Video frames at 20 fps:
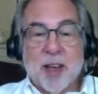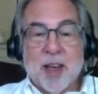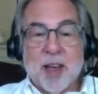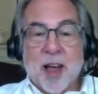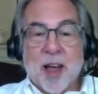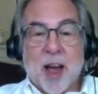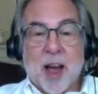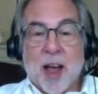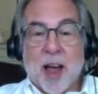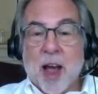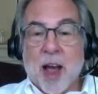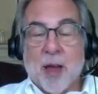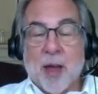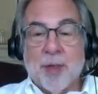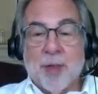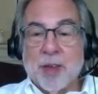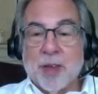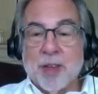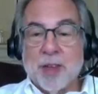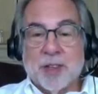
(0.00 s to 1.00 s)
I
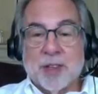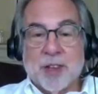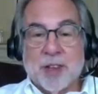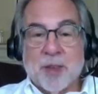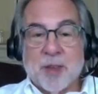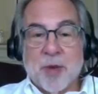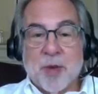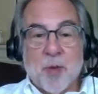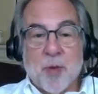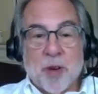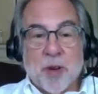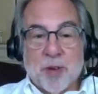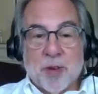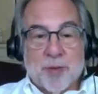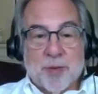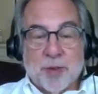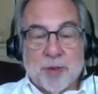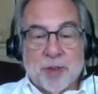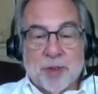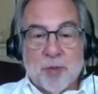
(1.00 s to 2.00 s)
think it's going to be
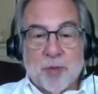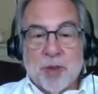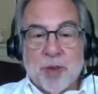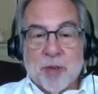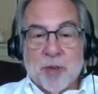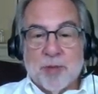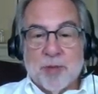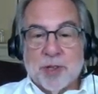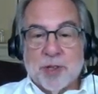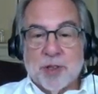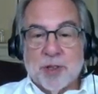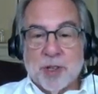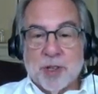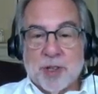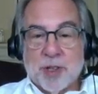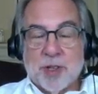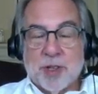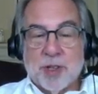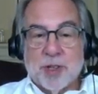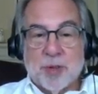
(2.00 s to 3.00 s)
wonderful to be able to
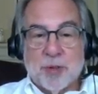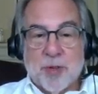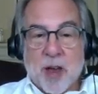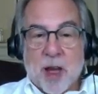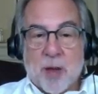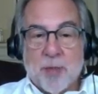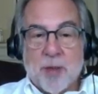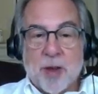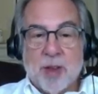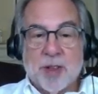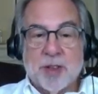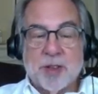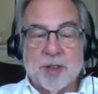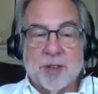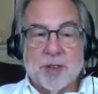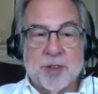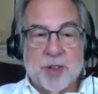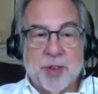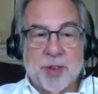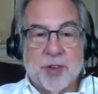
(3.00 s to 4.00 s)
listen to rabbis
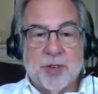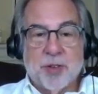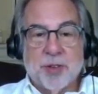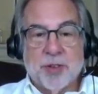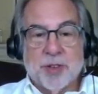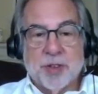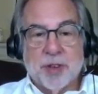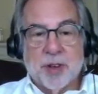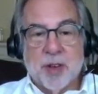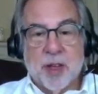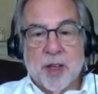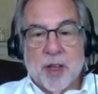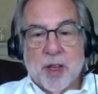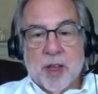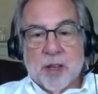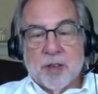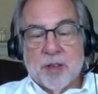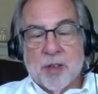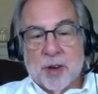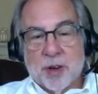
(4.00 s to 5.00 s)
and teachers and
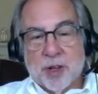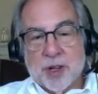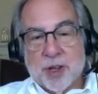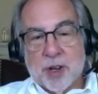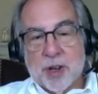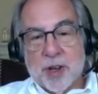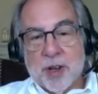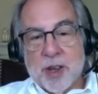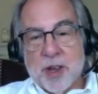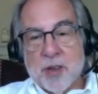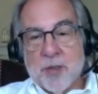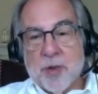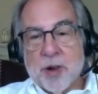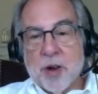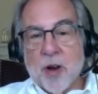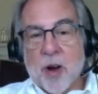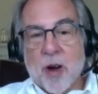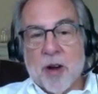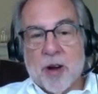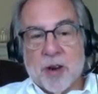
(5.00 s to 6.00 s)
darshanim
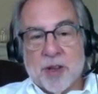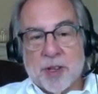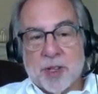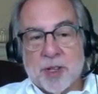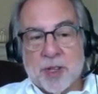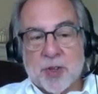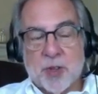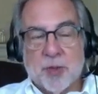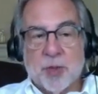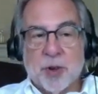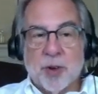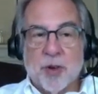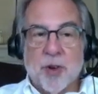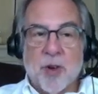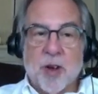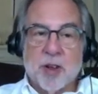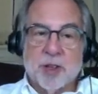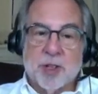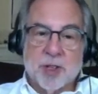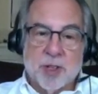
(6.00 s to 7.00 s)
and artists from
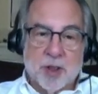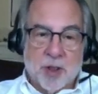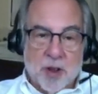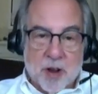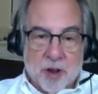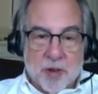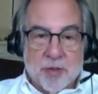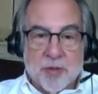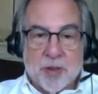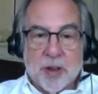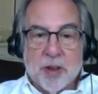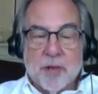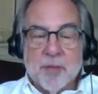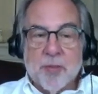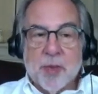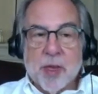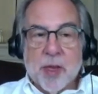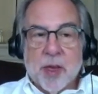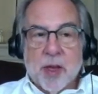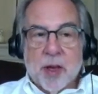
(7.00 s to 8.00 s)
across the country.
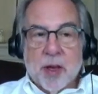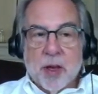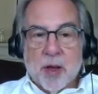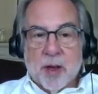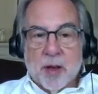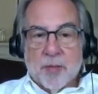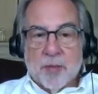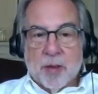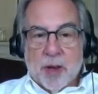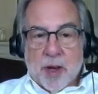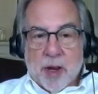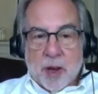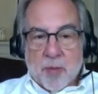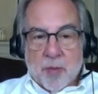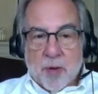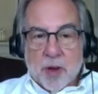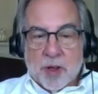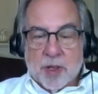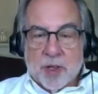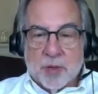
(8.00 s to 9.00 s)
Nina
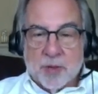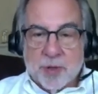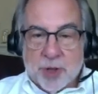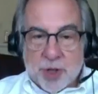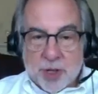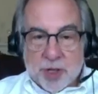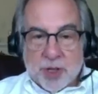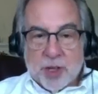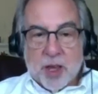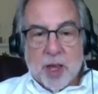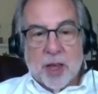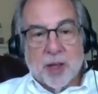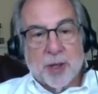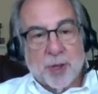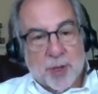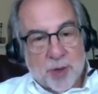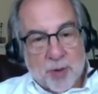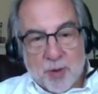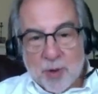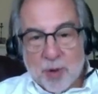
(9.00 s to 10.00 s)
bought some cheesecake,
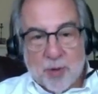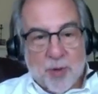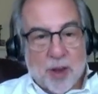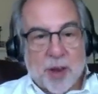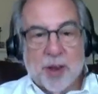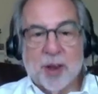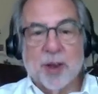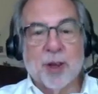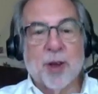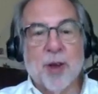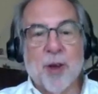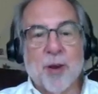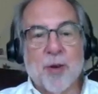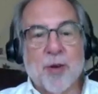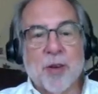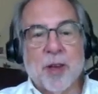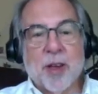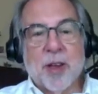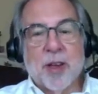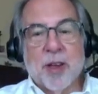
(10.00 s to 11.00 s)
so we're ready to
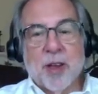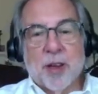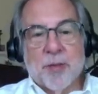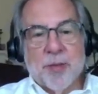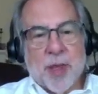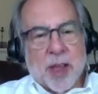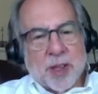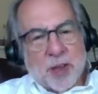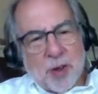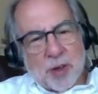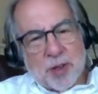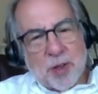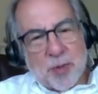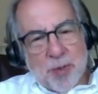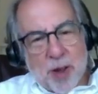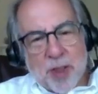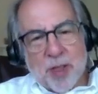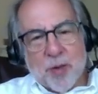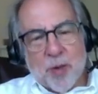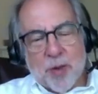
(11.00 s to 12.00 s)
go. That's also,
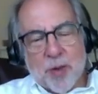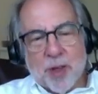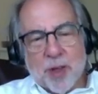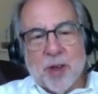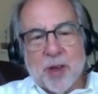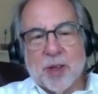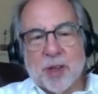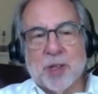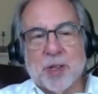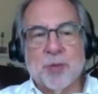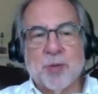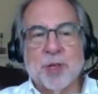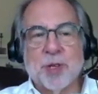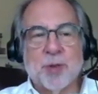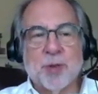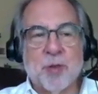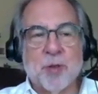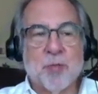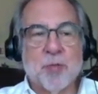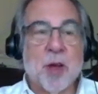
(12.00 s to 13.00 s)
by the way, the custom is
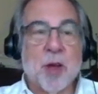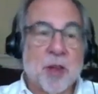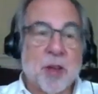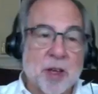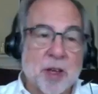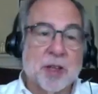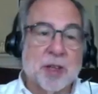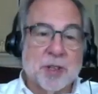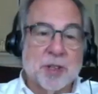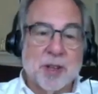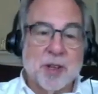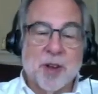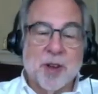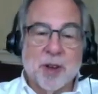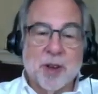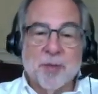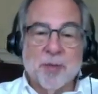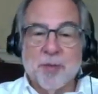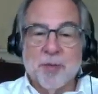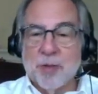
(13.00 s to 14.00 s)
you eat milchiks
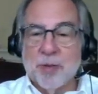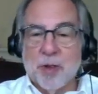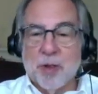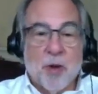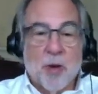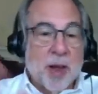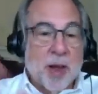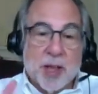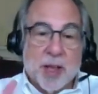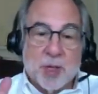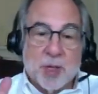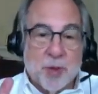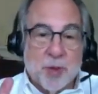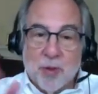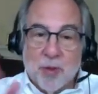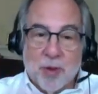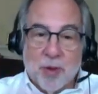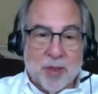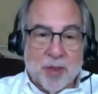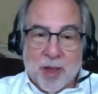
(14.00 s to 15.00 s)
tonight. Don't ask me
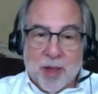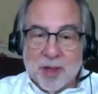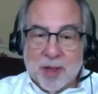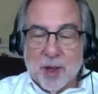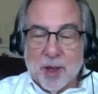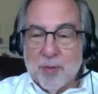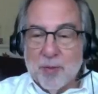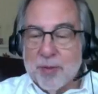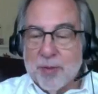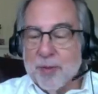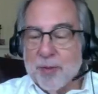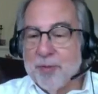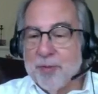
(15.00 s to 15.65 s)
where that came from.